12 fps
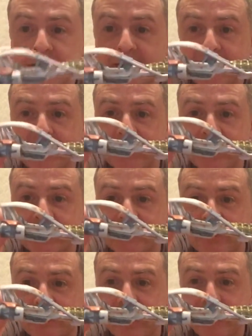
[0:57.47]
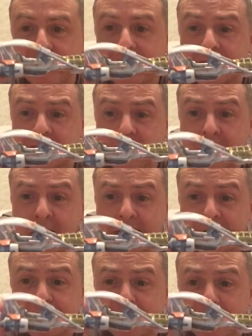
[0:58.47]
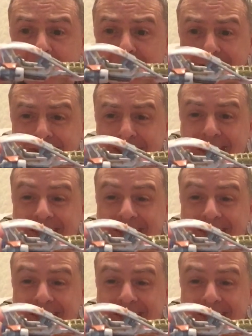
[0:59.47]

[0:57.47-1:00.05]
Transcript: Yes, very nice. You do actually